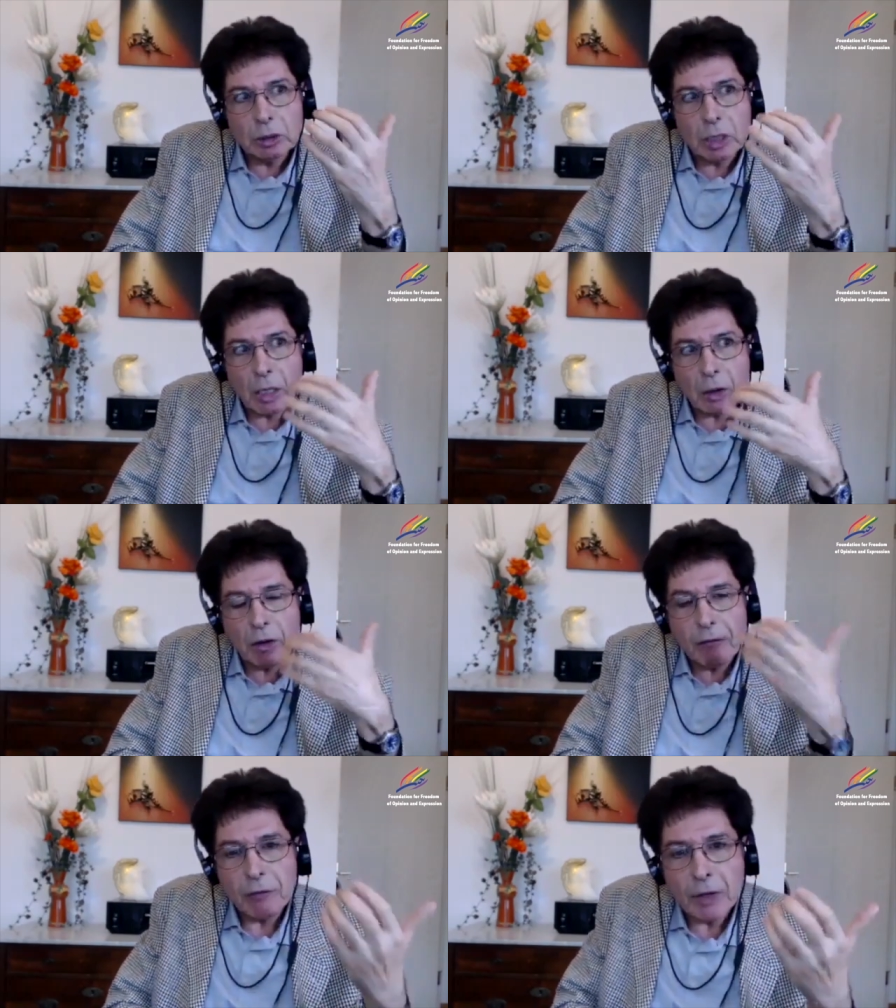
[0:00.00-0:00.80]
the
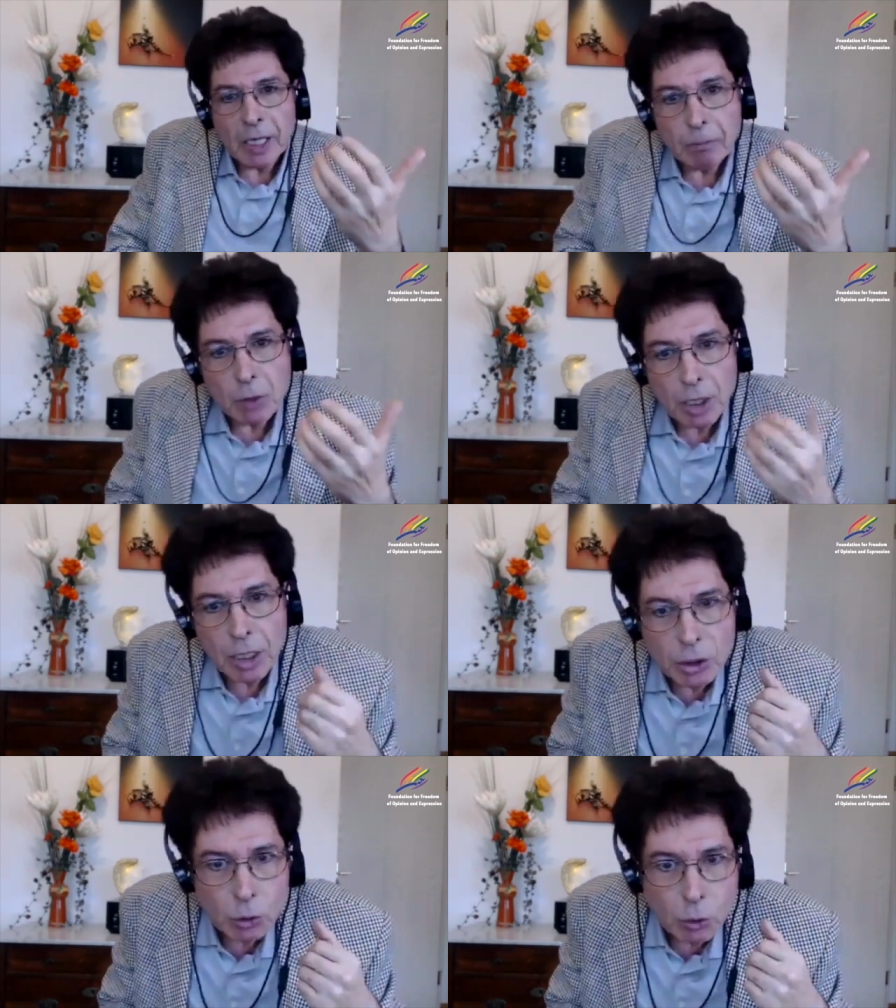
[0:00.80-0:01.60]
confirmed
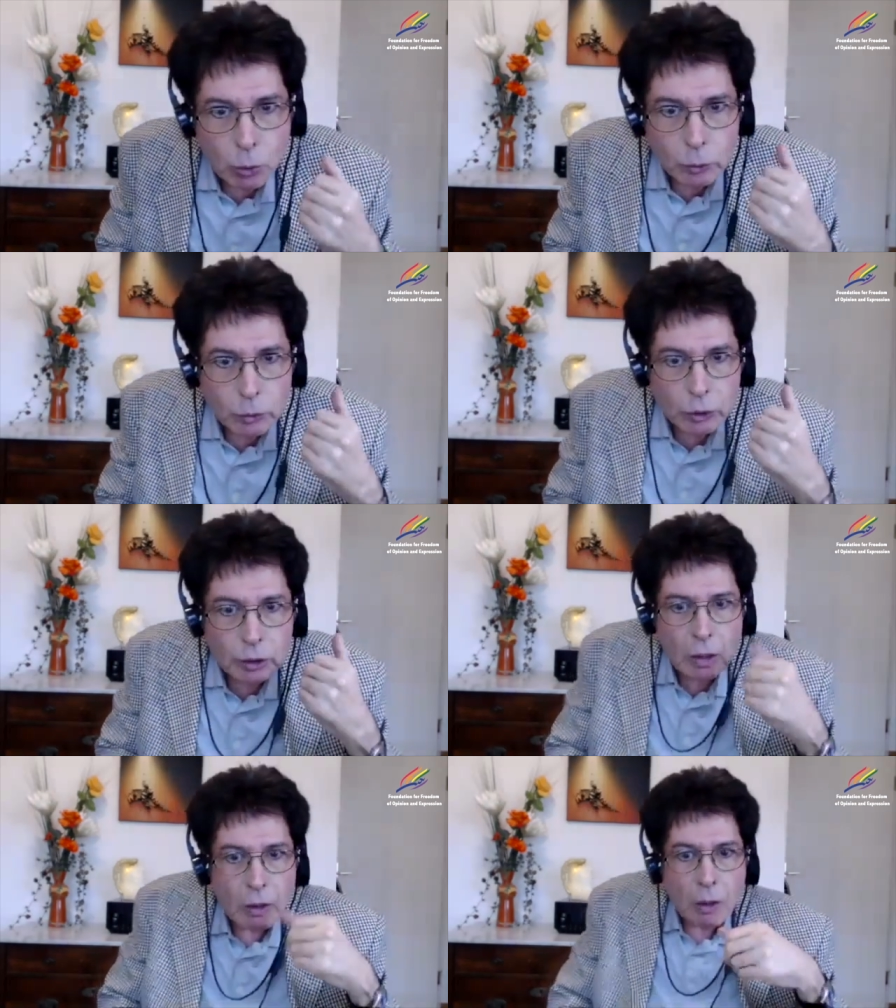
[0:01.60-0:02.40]

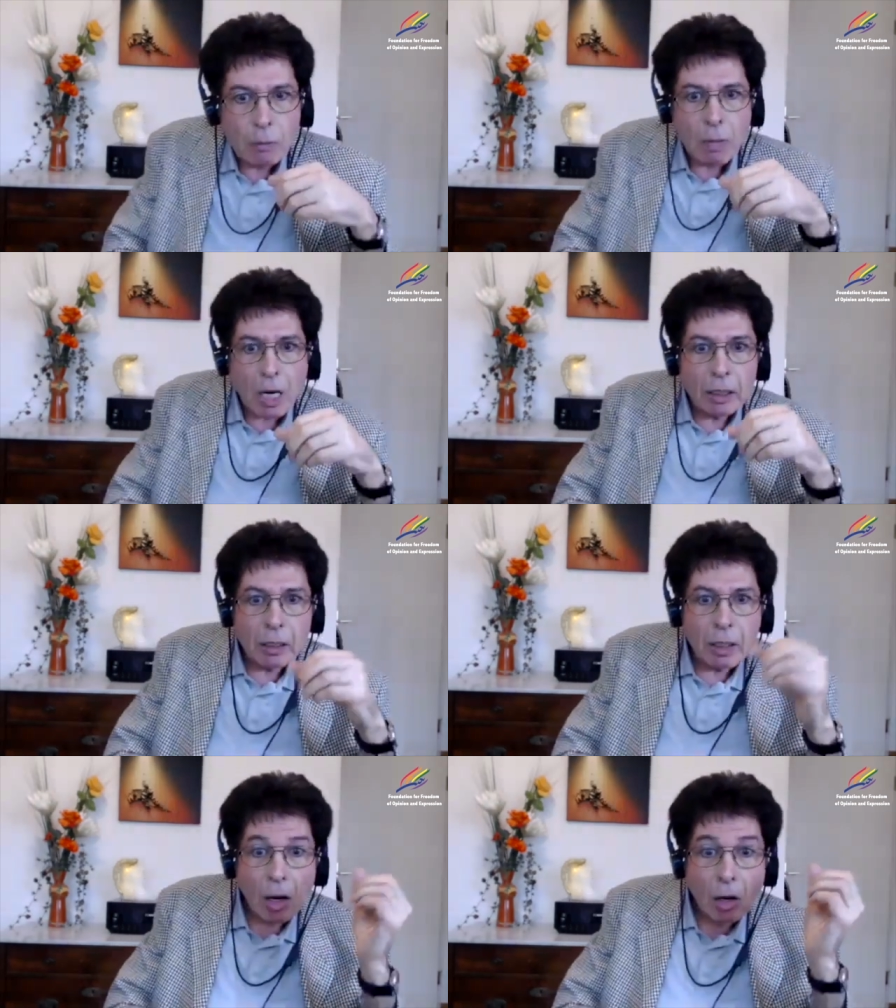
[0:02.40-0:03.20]
news by
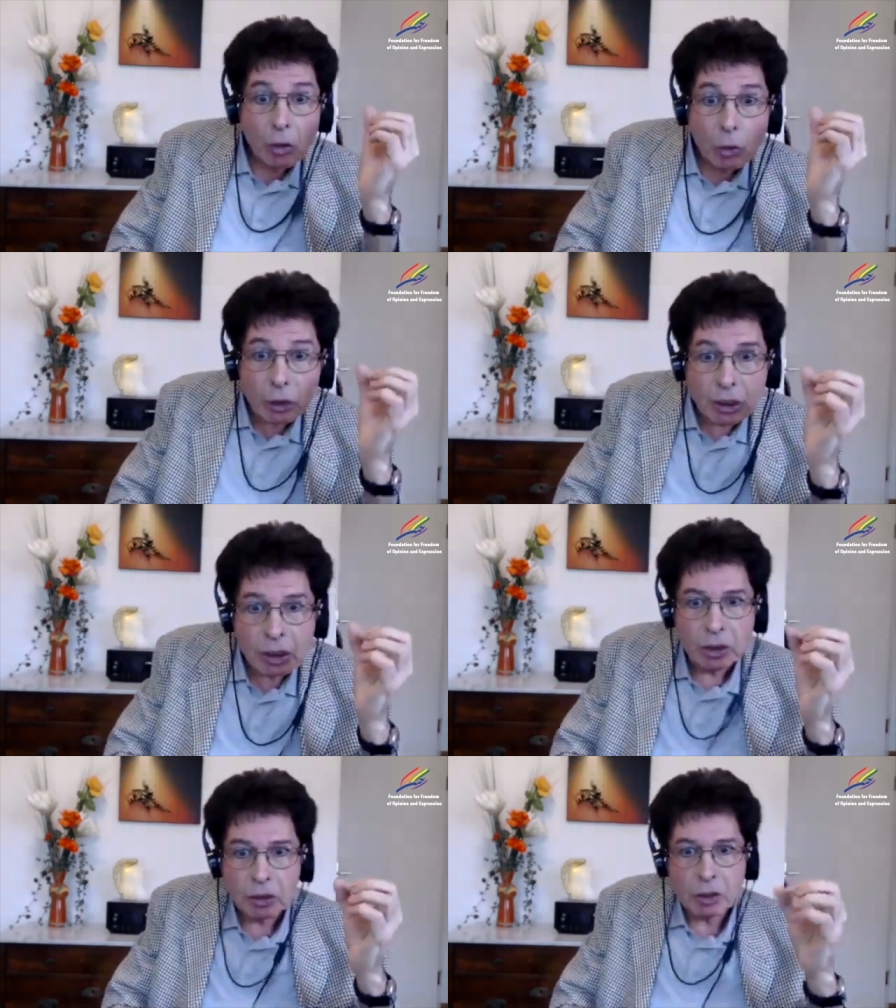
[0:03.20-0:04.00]

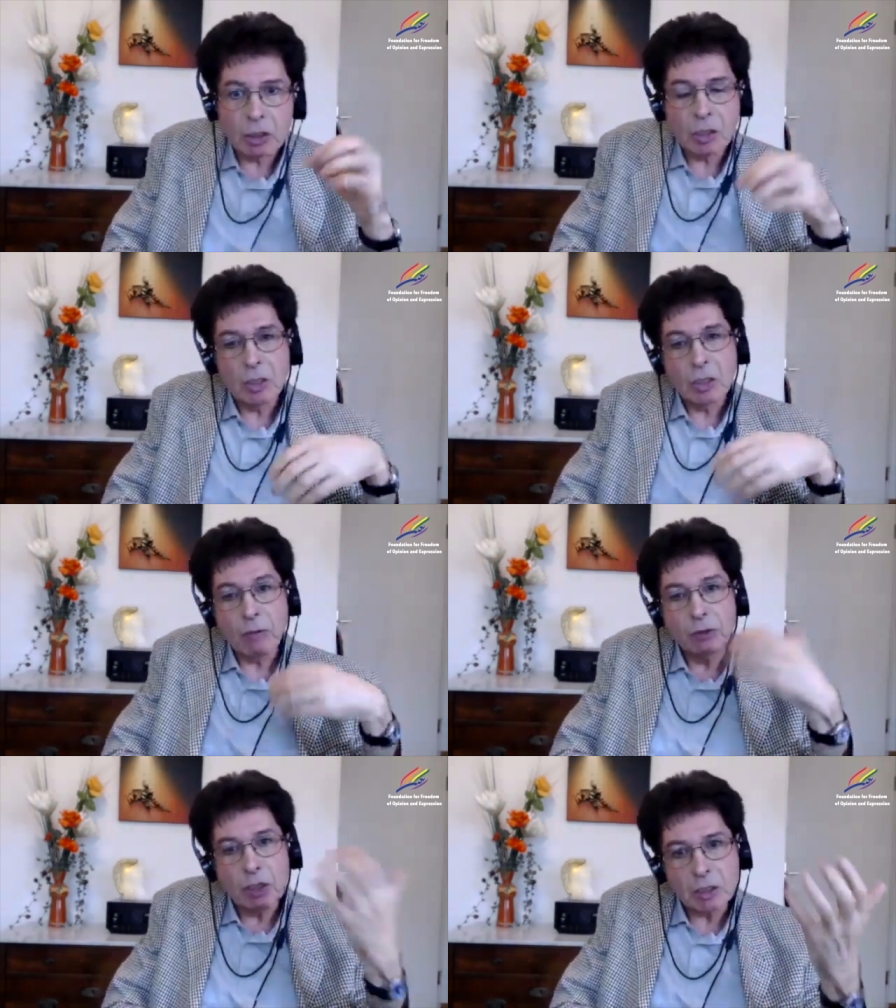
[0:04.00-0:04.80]
authorities
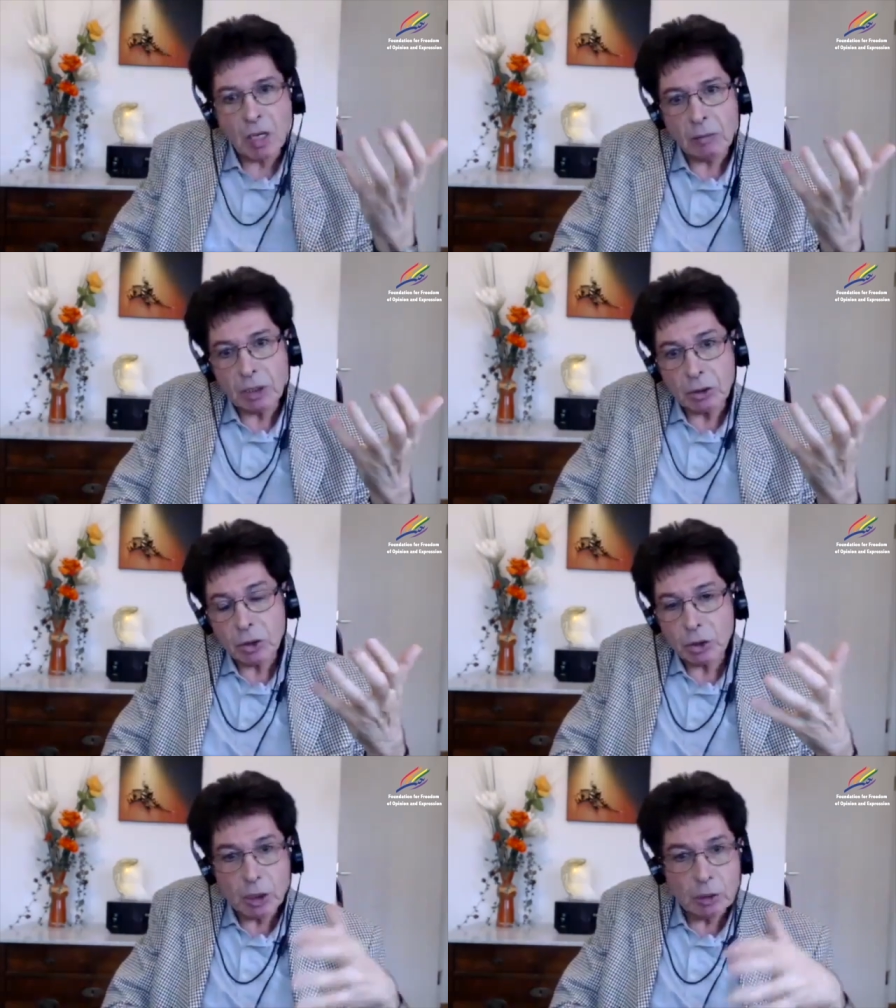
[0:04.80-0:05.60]
of the Islamic
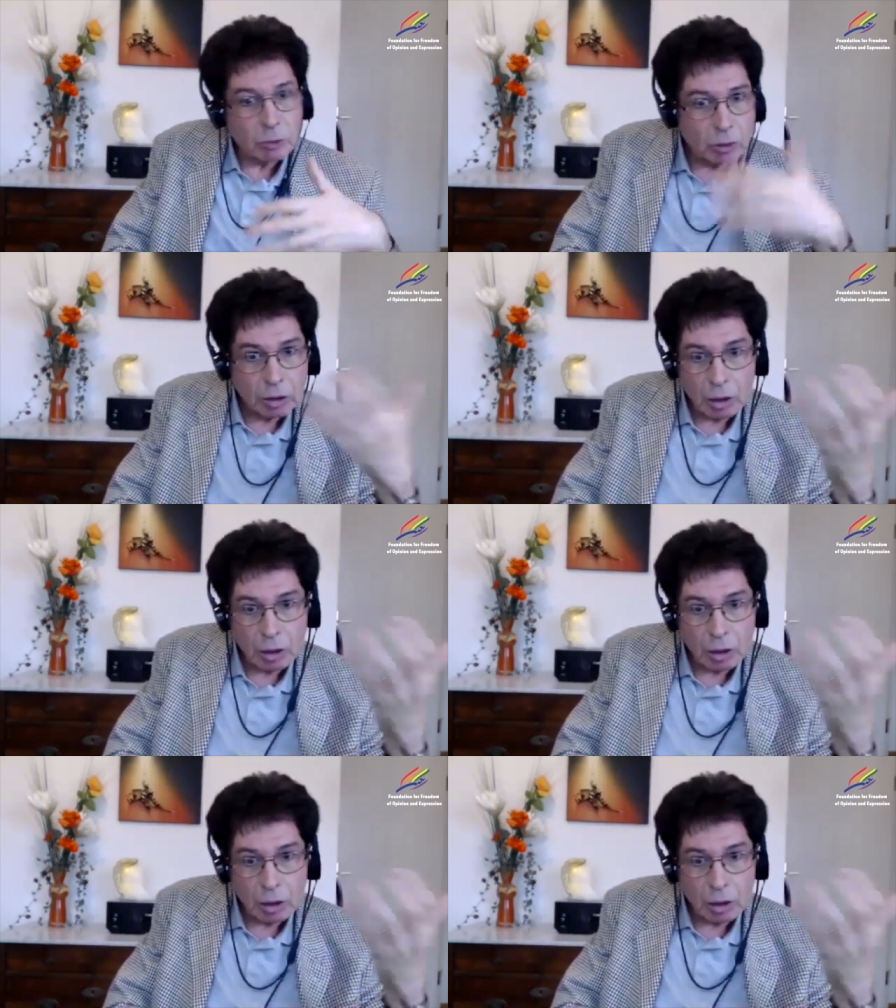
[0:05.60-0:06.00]
regime,